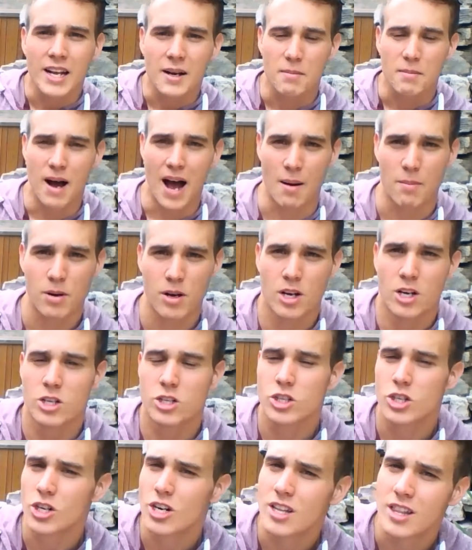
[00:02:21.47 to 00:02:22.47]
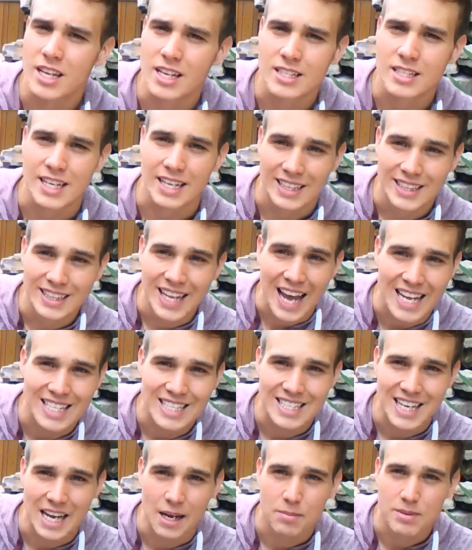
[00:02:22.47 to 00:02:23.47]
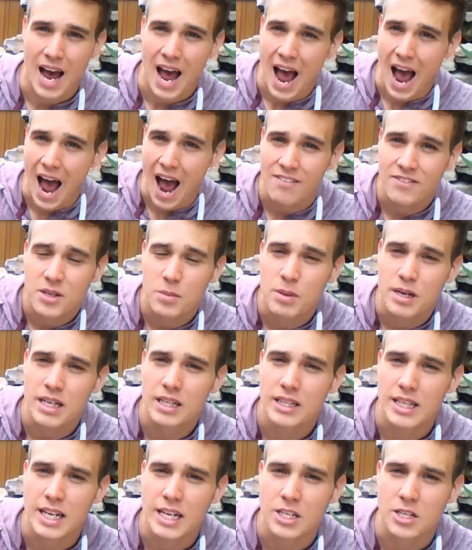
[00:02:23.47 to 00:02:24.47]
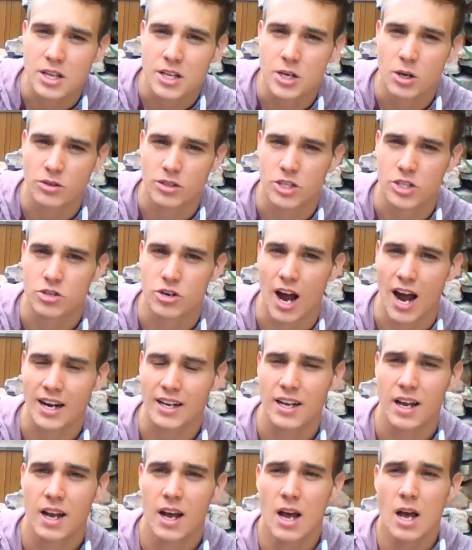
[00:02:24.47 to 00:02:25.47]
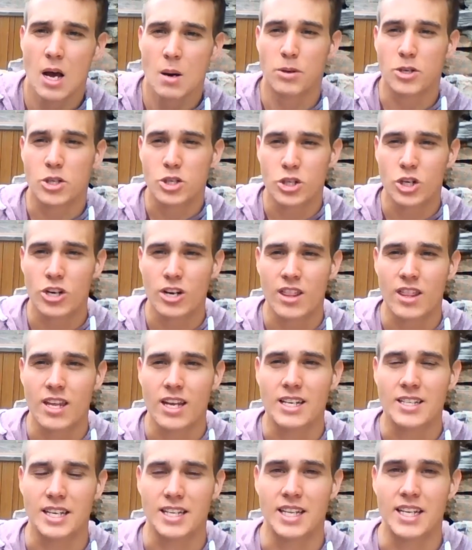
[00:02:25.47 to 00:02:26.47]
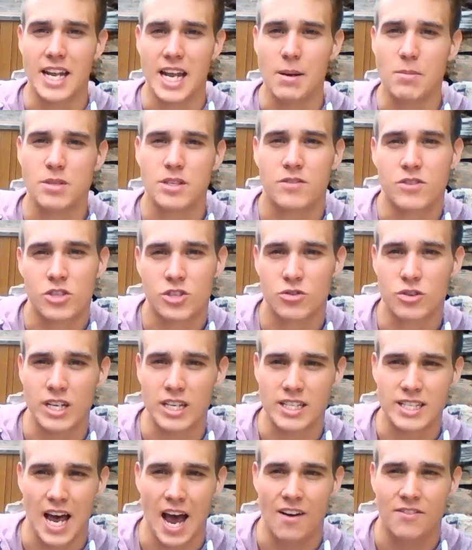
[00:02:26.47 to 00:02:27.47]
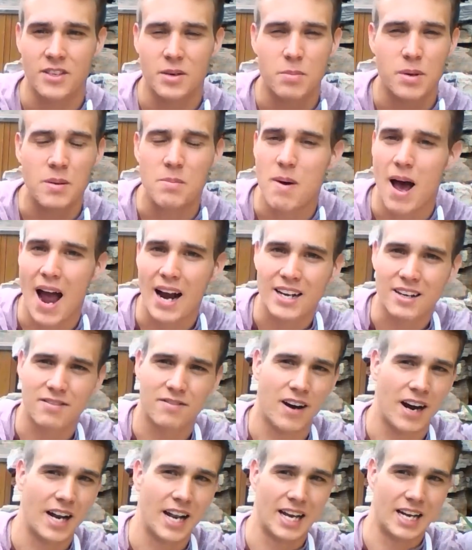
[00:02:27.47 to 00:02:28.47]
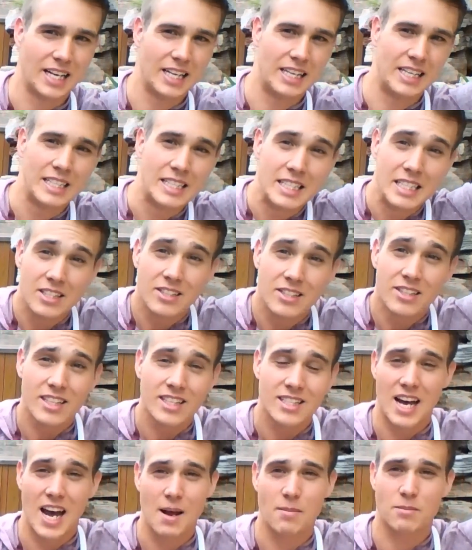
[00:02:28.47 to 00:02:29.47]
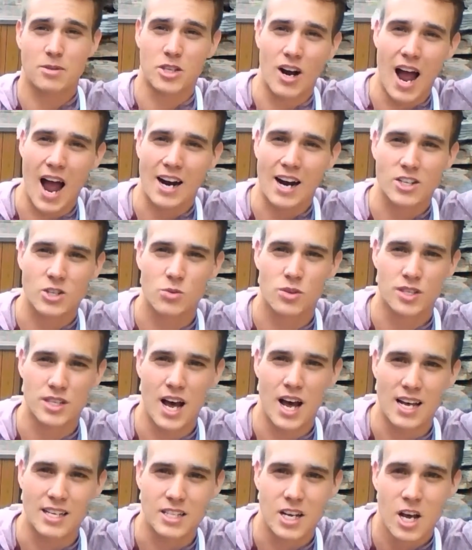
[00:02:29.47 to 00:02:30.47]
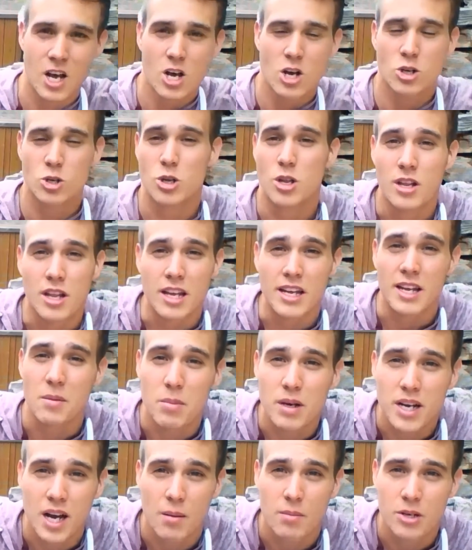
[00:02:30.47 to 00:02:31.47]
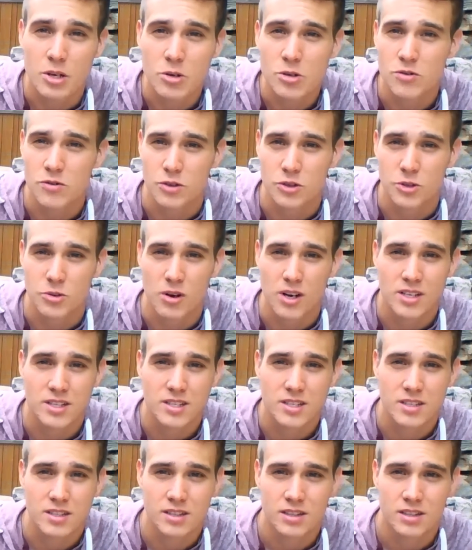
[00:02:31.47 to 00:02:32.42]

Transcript: a map, certain things like landscapes have to be deleted so they don't distract, but certain things like the names of streets have to be magnified like a gazillion times their actual size so that they can become useful to us.